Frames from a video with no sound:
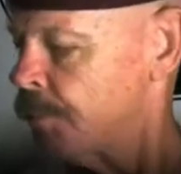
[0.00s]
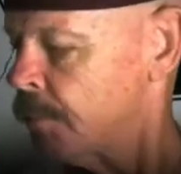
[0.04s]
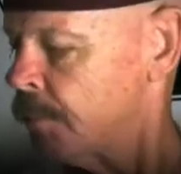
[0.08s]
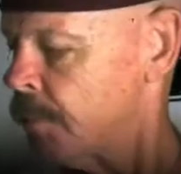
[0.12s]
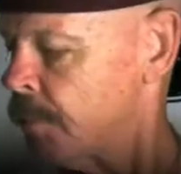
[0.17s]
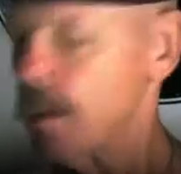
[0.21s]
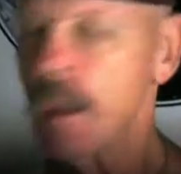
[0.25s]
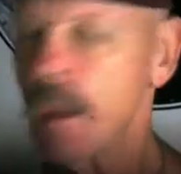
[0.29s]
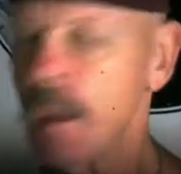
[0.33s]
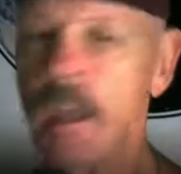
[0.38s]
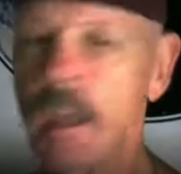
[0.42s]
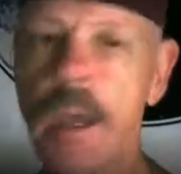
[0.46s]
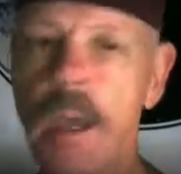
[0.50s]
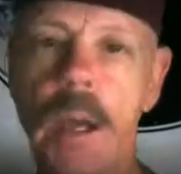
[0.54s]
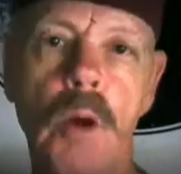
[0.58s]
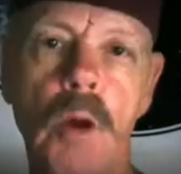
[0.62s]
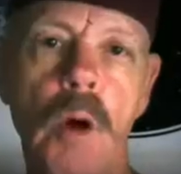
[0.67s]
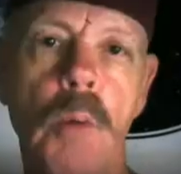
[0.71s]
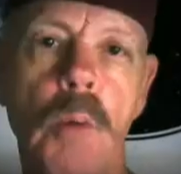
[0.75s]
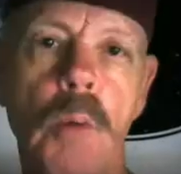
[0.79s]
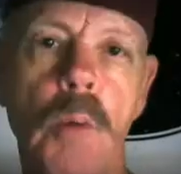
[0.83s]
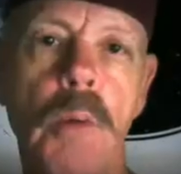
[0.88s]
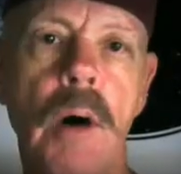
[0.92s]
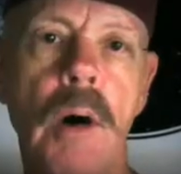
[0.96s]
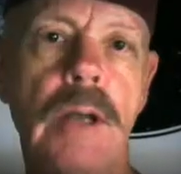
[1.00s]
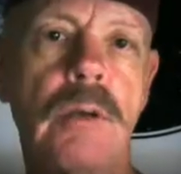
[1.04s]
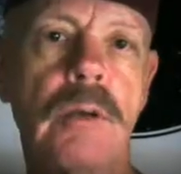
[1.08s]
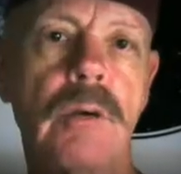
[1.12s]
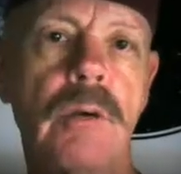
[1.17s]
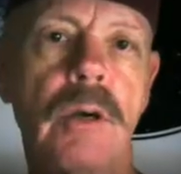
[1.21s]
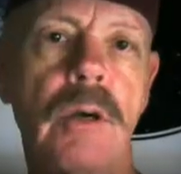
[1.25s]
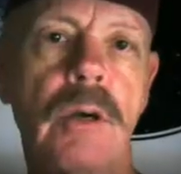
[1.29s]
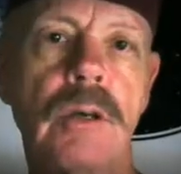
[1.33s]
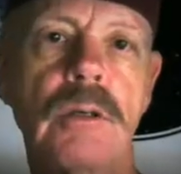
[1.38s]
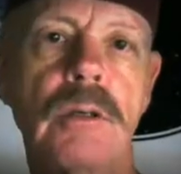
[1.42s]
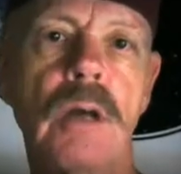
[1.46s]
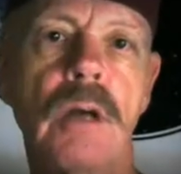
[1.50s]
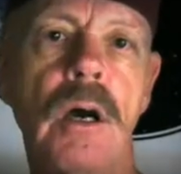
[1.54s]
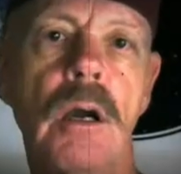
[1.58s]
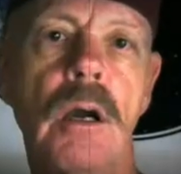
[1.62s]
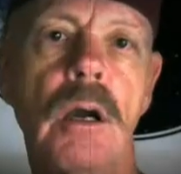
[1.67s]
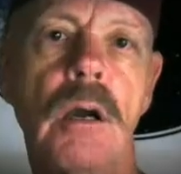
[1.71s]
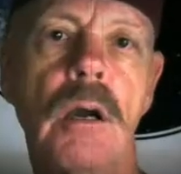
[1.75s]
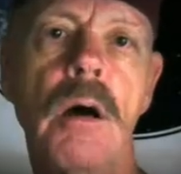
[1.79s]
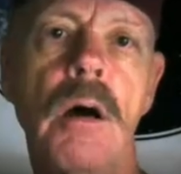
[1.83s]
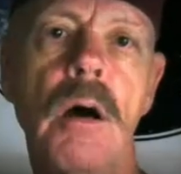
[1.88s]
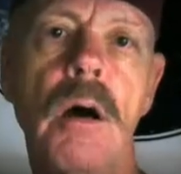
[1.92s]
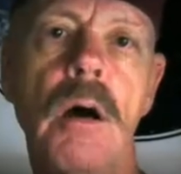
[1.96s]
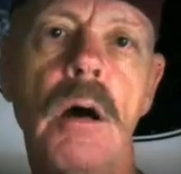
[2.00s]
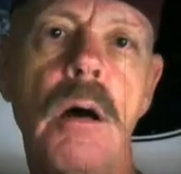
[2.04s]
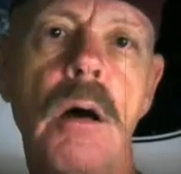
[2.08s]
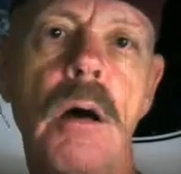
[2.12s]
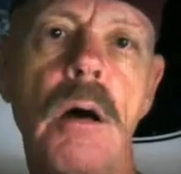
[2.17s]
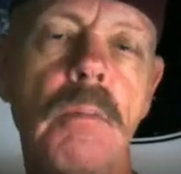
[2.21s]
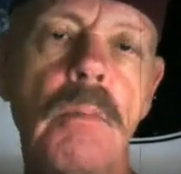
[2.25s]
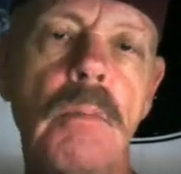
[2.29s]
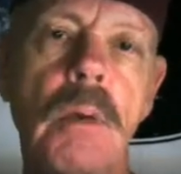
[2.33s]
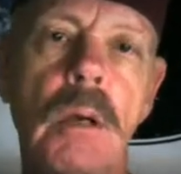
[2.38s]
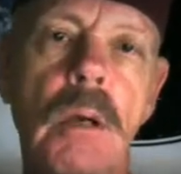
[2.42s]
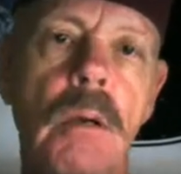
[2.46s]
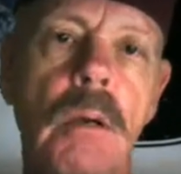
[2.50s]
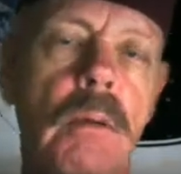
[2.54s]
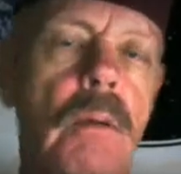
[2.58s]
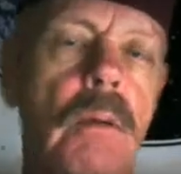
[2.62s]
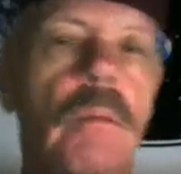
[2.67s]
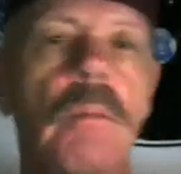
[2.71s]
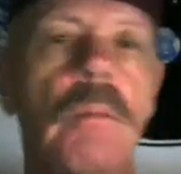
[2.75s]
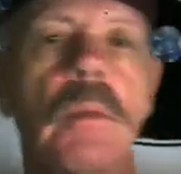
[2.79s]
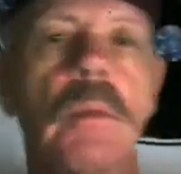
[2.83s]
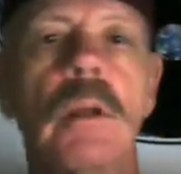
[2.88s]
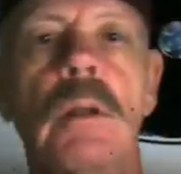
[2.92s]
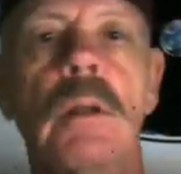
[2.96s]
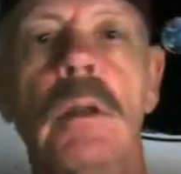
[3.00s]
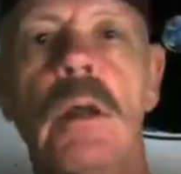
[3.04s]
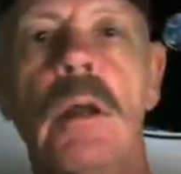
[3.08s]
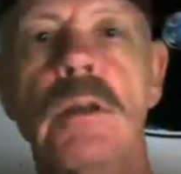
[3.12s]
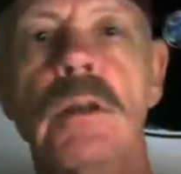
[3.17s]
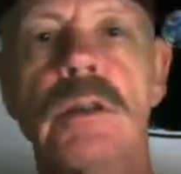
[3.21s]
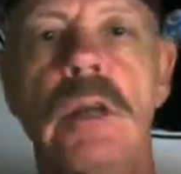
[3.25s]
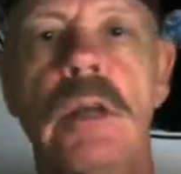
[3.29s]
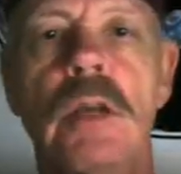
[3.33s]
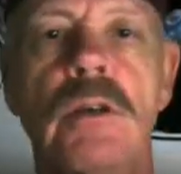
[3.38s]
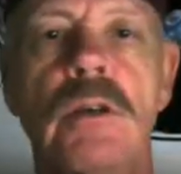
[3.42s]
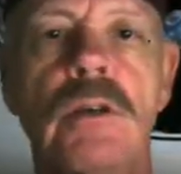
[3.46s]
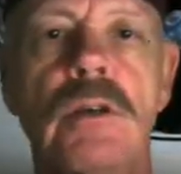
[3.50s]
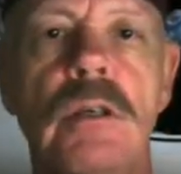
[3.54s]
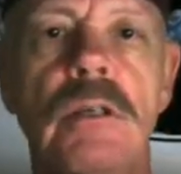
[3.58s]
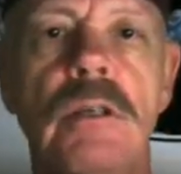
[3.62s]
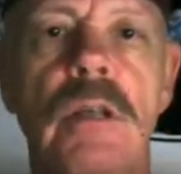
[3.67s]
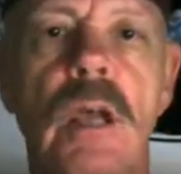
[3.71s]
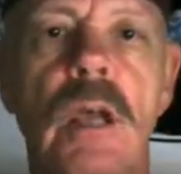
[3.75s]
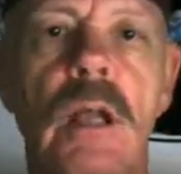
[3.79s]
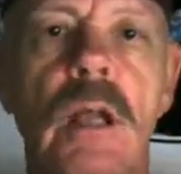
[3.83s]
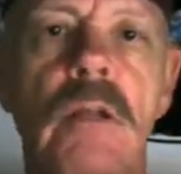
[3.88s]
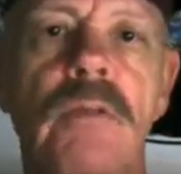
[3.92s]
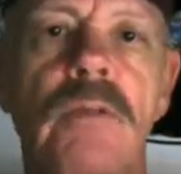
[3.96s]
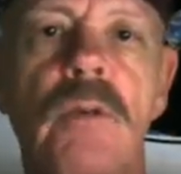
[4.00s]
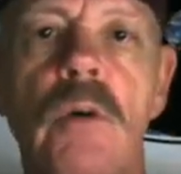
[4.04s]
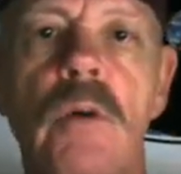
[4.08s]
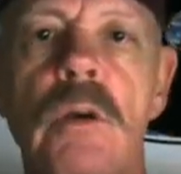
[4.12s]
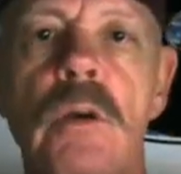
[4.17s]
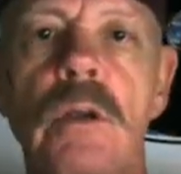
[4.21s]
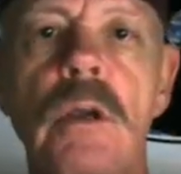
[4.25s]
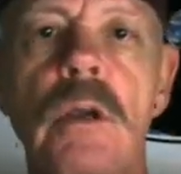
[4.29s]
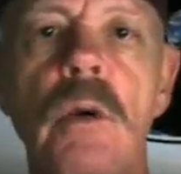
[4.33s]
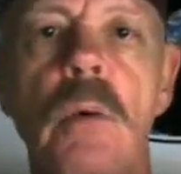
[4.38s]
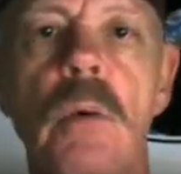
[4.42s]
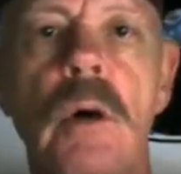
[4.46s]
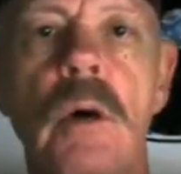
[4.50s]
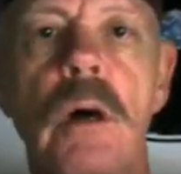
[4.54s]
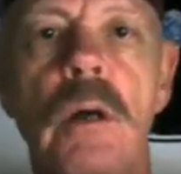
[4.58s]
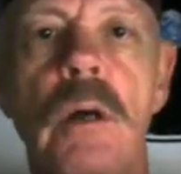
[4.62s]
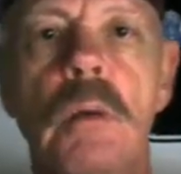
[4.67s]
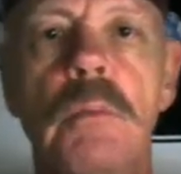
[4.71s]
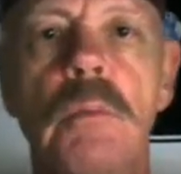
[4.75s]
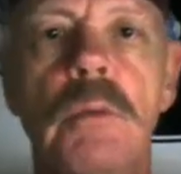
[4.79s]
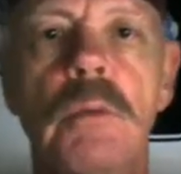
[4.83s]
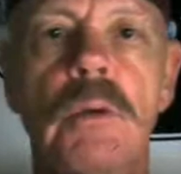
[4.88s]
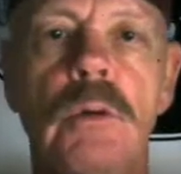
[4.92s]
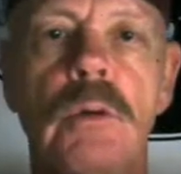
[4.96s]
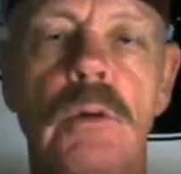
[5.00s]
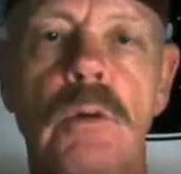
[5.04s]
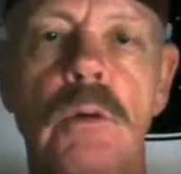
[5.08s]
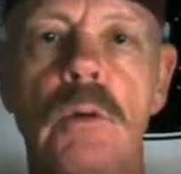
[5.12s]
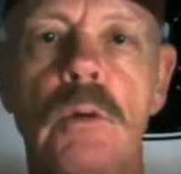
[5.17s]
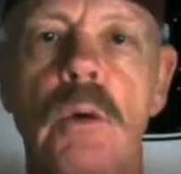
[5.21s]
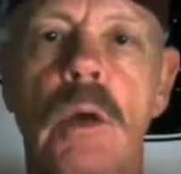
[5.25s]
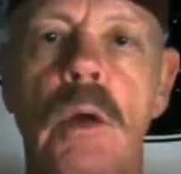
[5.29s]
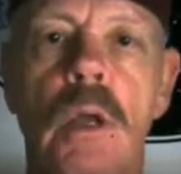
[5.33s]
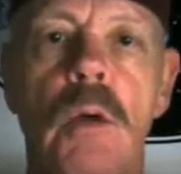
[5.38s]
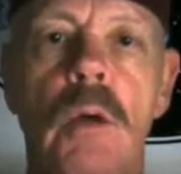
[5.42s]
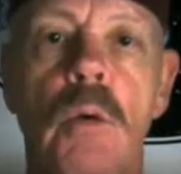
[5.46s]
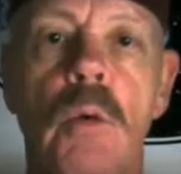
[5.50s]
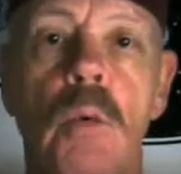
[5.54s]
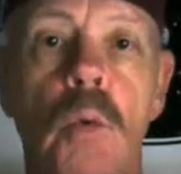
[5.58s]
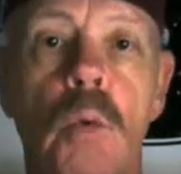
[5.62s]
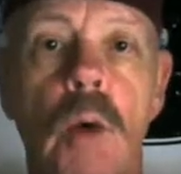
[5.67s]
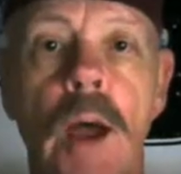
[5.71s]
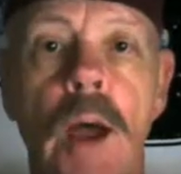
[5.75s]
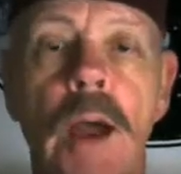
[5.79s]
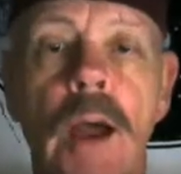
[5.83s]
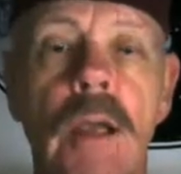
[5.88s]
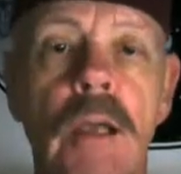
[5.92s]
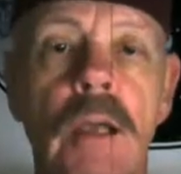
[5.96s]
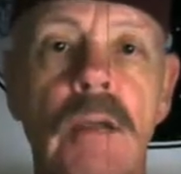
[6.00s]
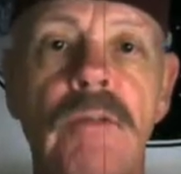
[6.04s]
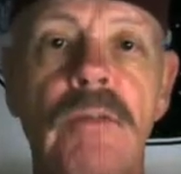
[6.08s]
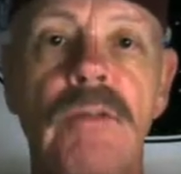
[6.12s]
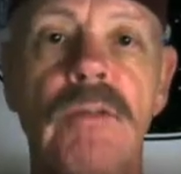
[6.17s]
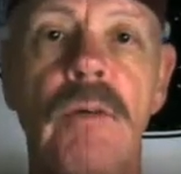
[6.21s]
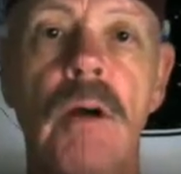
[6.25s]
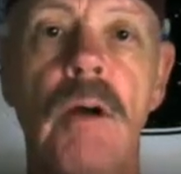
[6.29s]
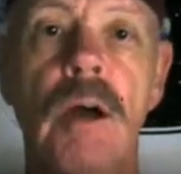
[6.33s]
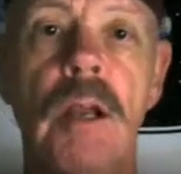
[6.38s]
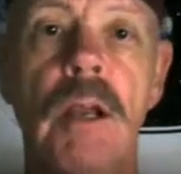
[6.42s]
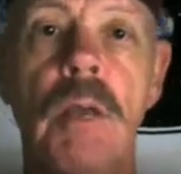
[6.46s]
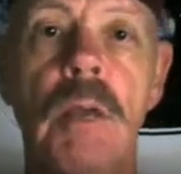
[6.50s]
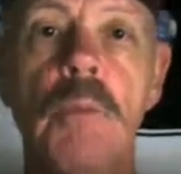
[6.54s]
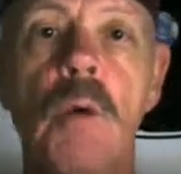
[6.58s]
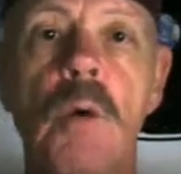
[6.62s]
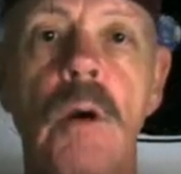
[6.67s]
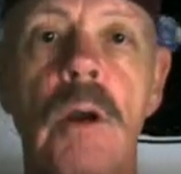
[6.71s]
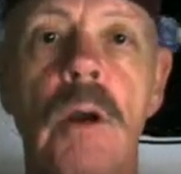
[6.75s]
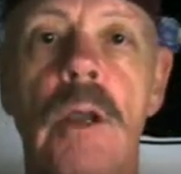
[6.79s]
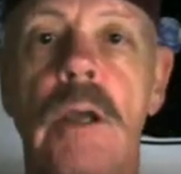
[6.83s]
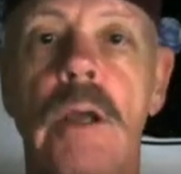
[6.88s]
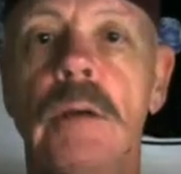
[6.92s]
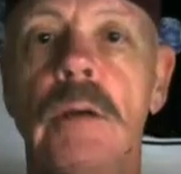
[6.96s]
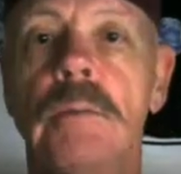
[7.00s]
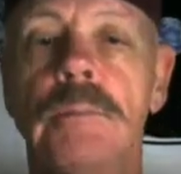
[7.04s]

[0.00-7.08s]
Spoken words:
at BodyTrust.com in Los Angeles, California. Welcome to Wacky Friday Morning.